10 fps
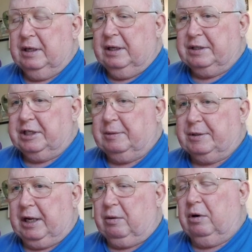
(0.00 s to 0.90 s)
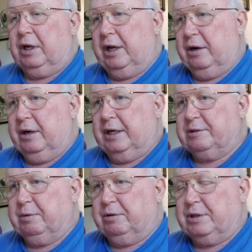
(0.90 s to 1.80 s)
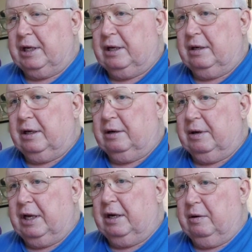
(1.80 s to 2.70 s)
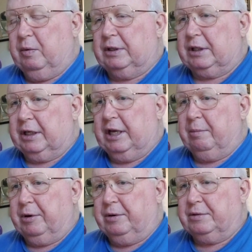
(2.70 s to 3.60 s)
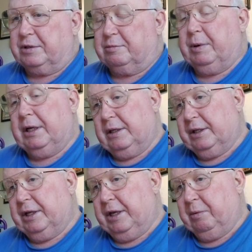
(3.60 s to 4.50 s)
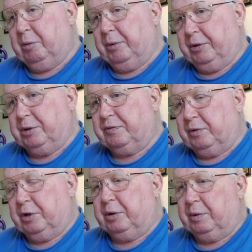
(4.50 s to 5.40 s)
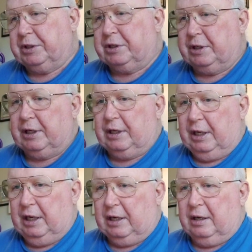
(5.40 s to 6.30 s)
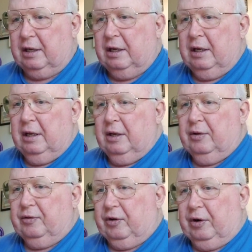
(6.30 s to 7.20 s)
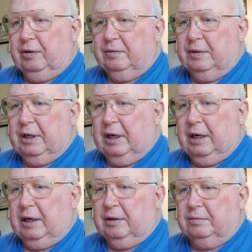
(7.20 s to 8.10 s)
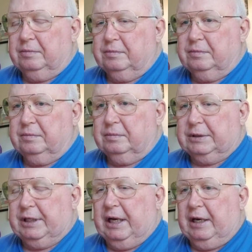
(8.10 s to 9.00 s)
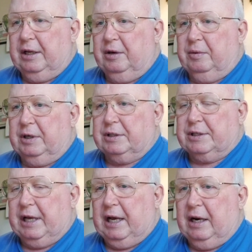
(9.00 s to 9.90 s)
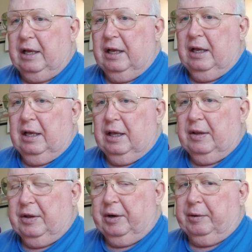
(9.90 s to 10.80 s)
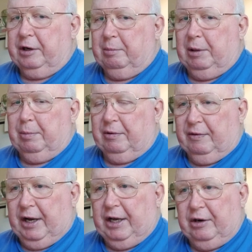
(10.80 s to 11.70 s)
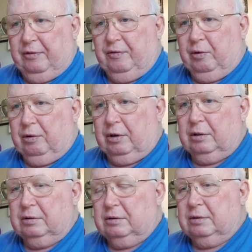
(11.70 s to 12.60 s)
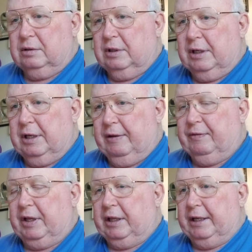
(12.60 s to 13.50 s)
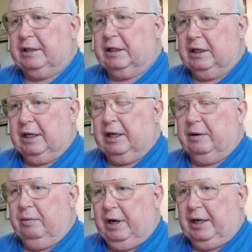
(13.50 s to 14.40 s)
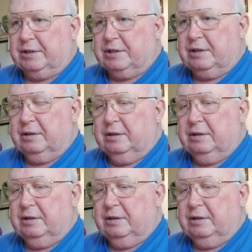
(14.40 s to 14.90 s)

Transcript: seems like, well, okay, you're not supposed to eat what the land produces, but the land will produce for you what you need to eat. So, but the idea was that they were going to be provided for if they let the land rest.